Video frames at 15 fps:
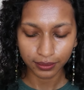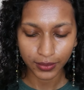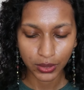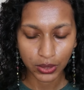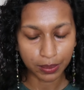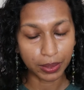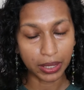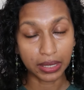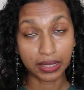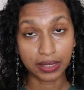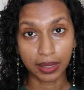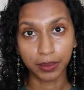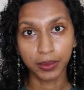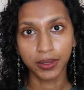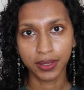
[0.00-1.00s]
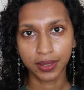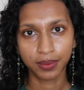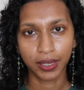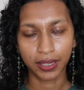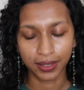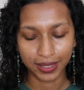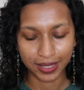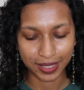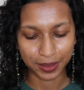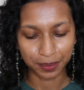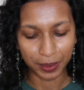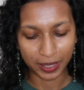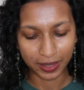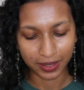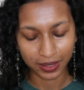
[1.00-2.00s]
So I'm getting doubles, yeah, this
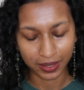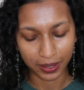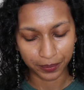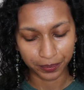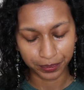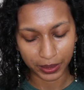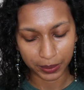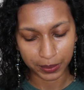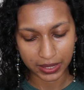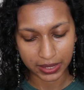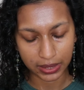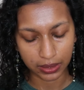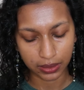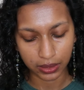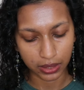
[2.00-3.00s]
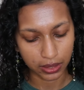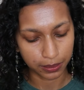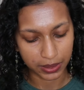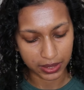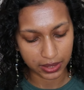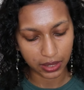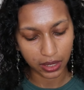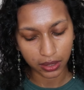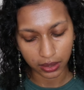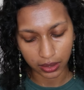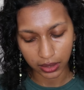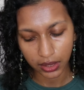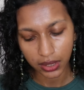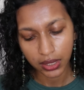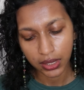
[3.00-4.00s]
month. But basically, the
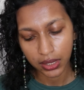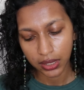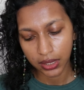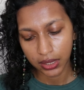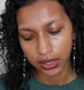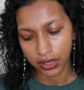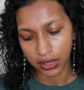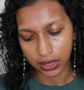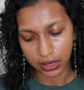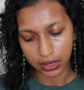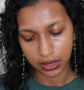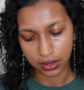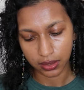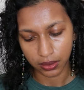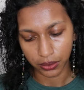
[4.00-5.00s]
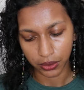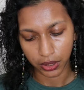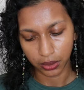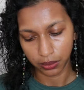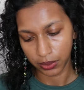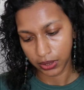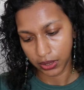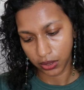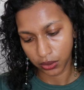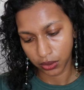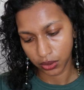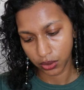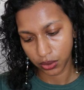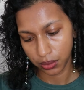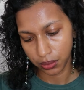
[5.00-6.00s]
mascara is looking really
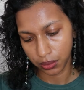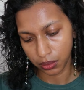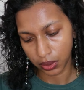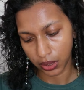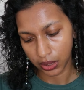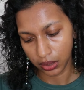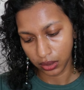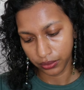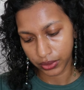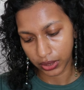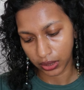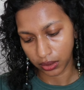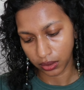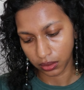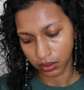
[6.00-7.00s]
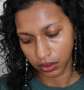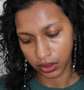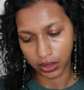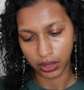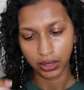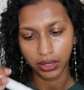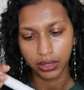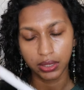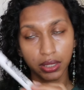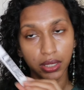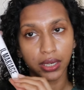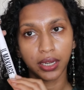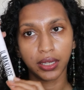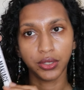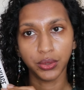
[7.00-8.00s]
good too. I lift, I curl, and I lengthen,
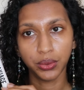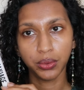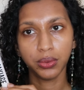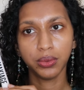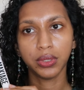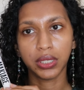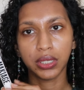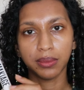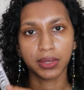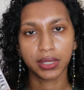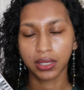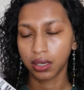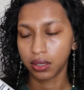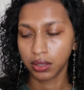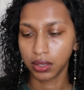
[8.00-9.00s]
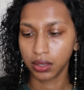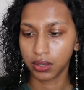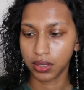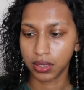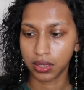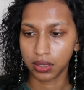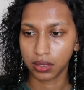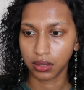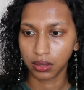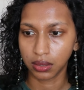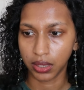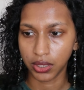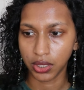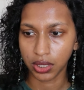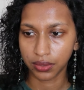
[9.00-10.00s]
and I do need mascara because
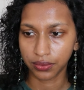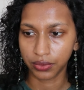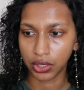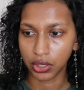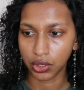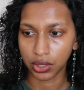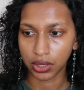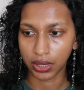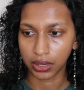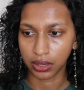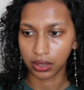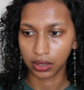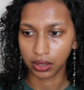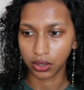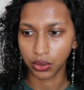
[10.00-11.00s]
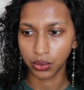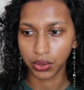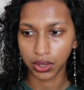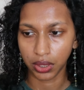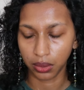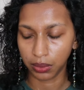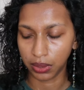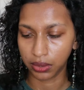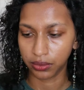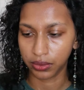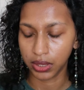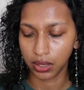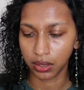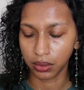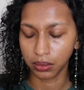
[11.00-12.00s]
I just finished, I think, using one of
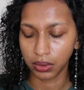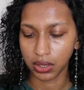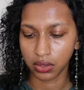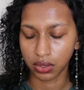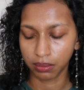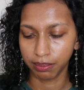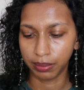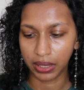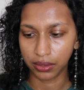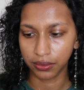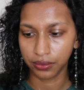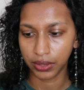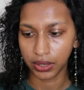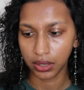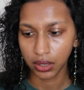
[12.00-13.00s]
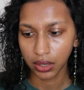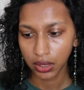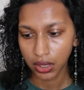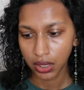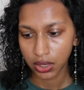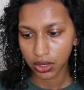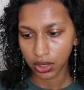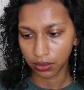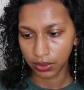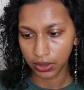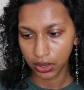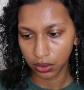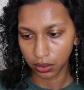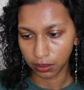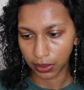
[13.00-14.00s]
the other ones from Benefit, so I
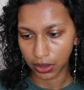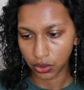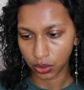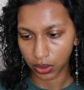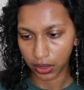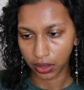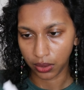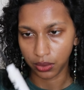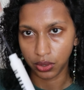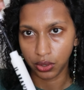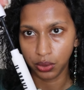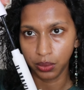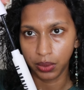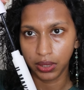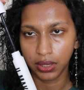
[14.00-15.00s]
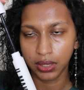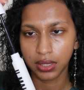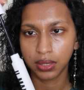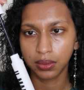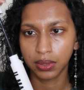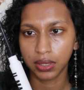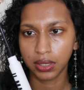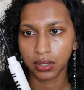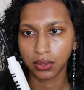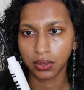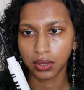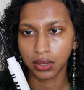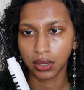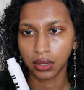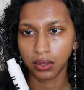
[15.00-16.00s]
really don't mind trying out a new one. Let's see what this
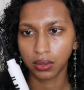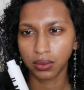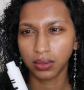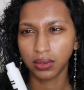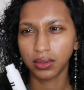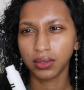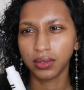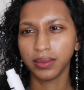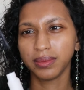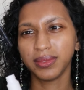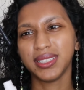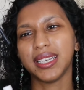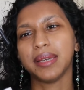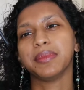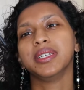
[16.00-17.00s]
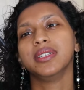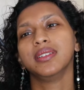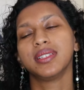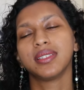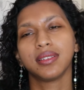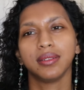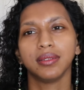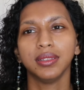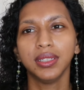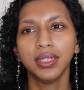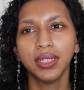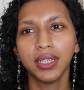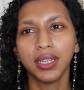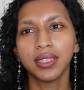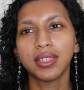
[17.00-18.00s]
looks like. Oh, damn it, it's
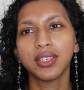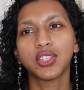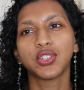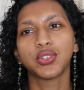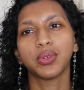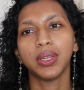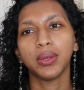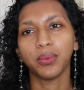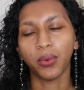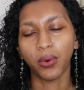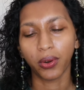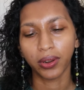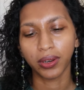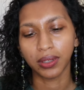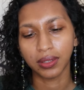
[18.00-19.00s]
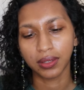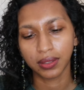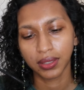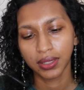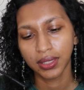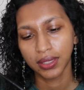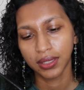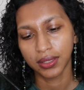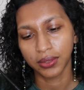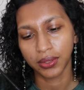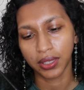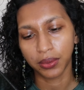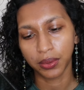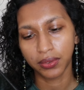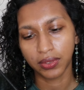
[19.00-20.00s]
a straight wand.
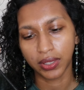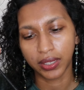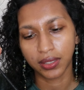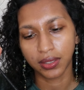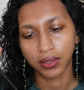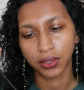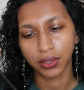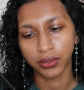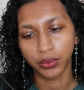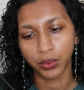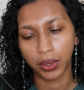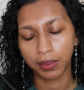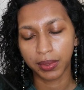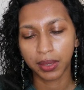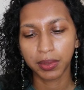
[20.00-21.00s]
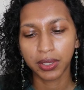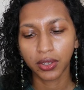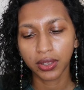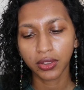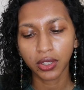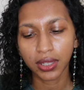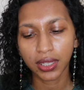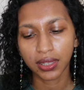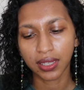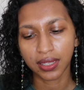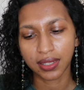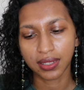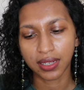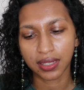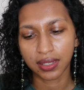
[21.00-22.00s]
Okay, I would have liked a curved one, but I mean, not that
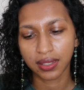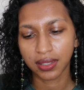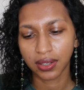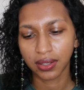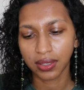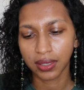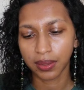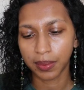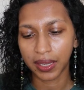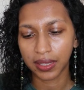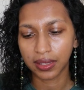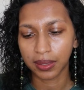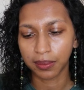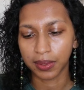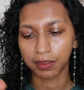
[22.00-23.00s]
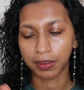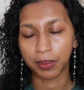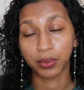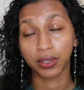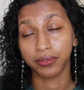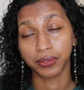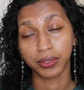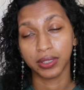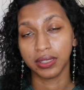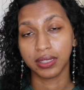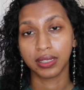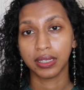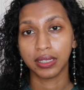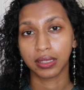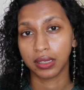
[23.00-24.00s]
that's necessarily a bad thing, but my
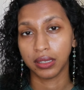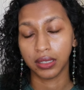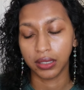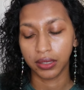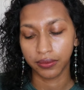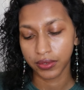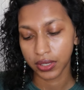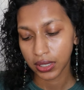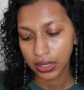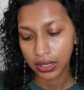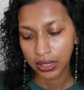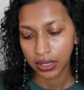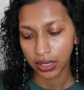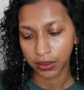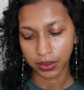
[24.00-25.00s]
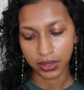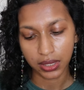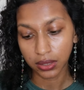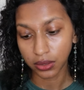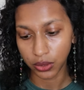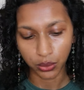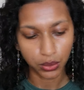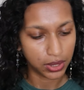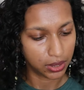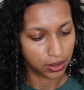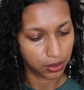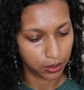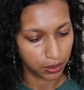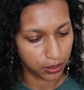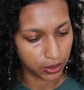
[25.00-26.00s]
preference is curved. I will still use
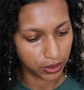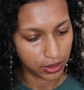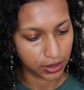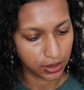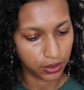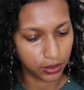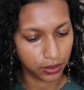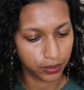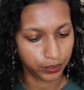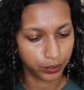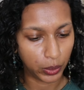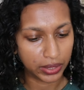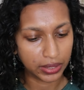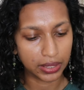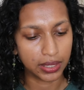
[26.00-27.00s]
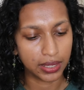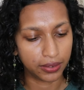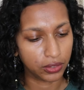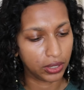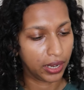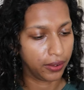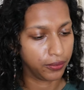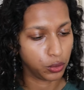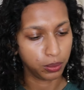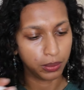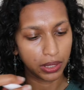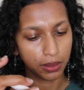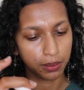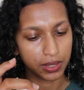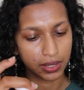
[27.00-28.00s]
it though, because you know, one can never have too
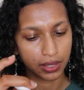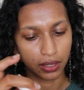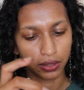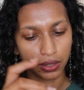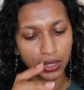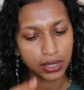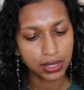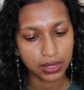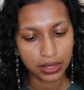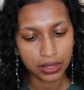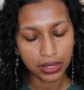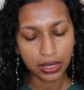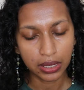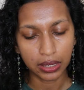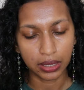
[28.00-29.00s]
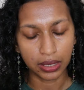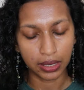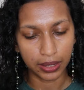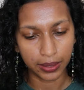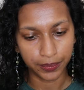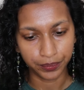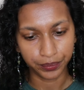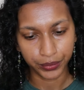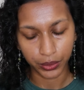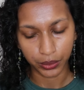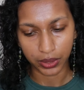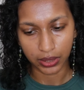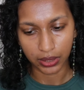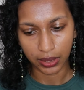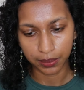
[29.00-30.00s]
many mascaras.
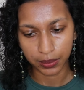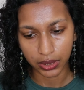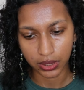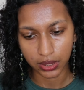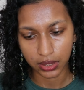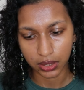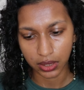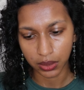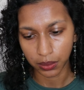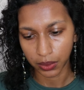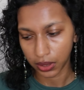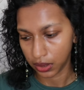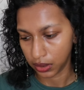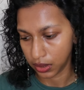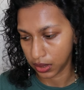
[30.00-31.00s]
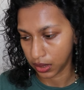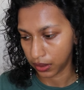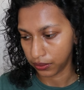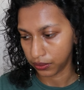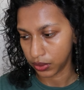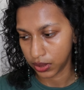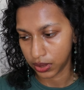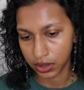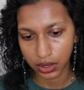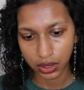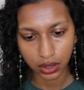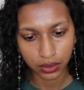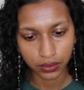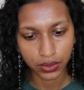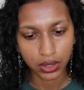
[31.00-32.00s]
Okay, let me see what else I've
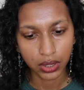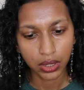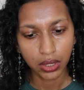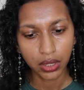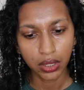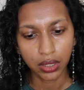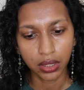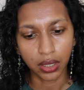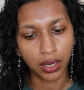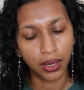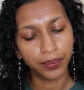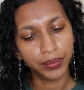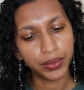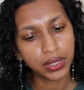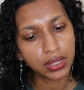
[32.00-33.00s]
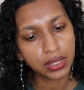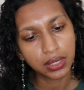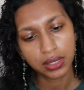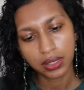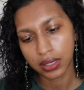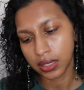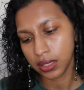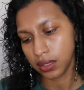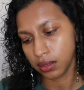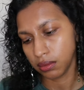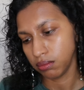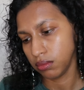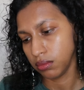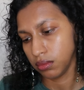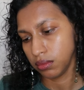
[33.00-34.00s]
received. This is
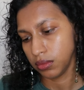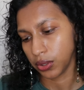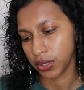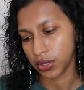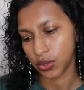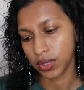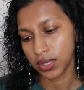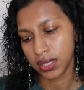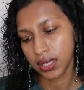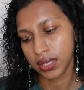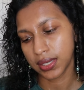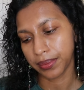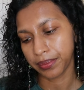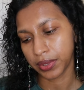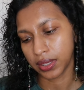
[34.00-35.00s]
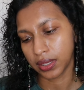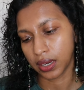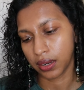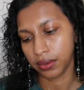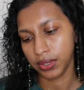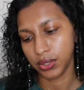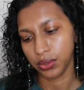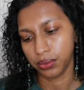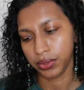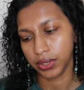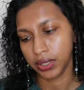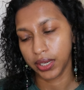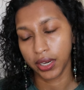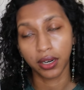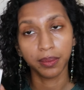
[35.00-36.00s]
the okay, so this is something that I don't
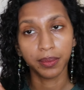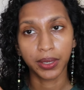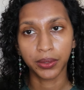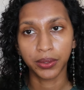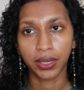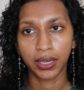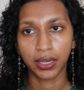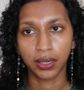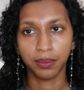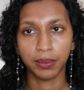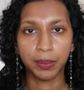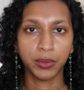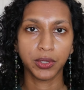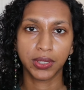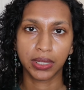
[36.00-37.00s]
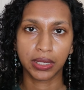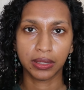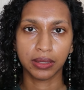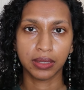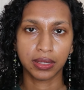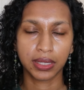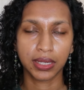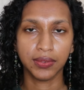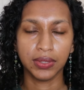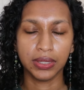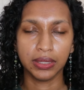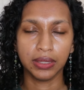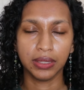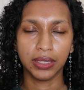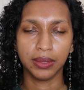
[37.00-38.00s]
really care about, and I remember seeing this
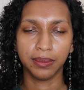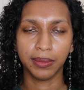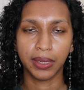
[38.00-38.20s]
even in